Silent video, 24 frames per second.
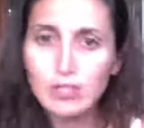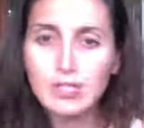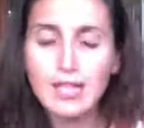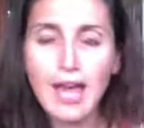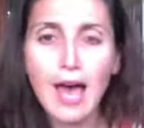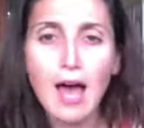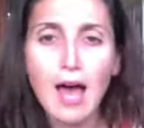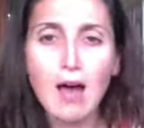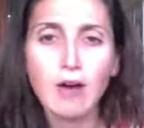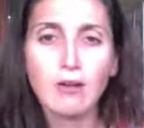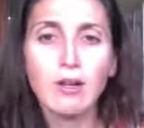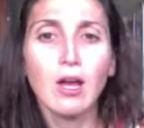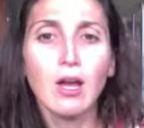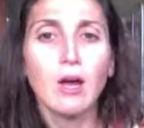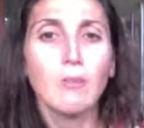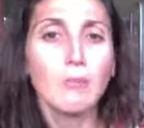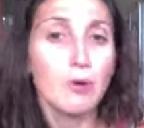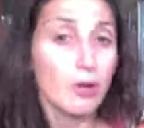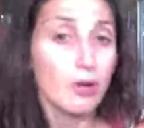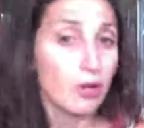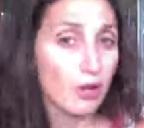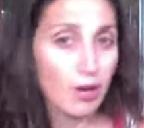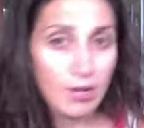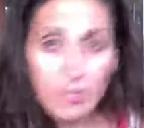out,
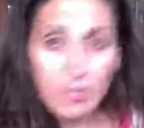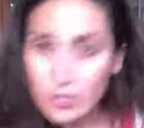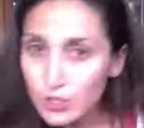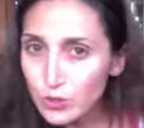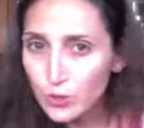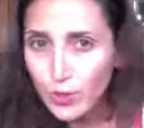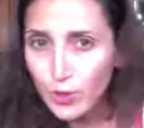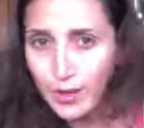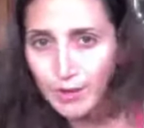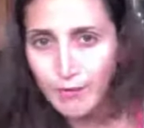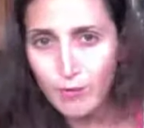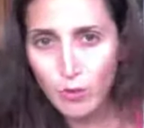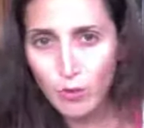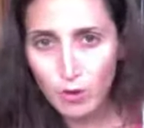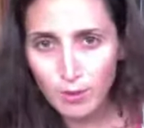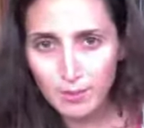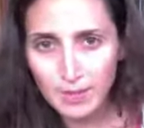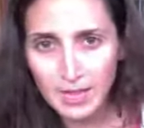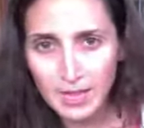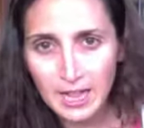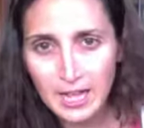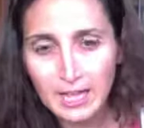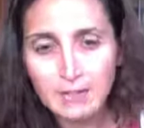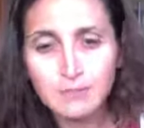put her on a soy
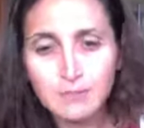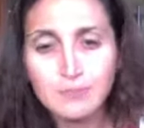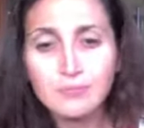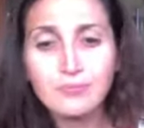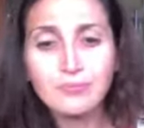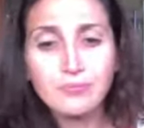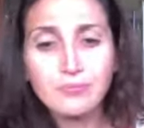formula,